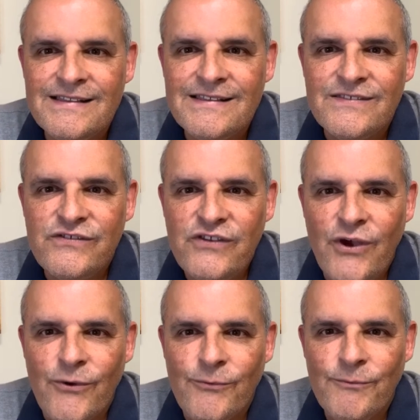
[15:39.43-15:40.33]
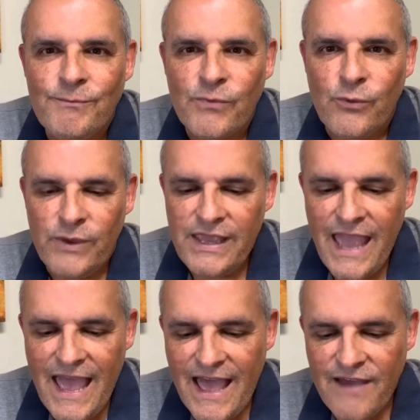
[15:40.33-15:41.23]
So we
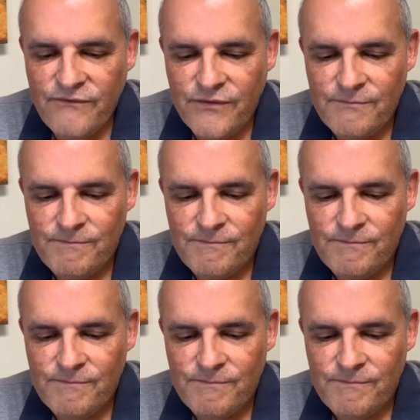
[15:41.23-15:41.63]
have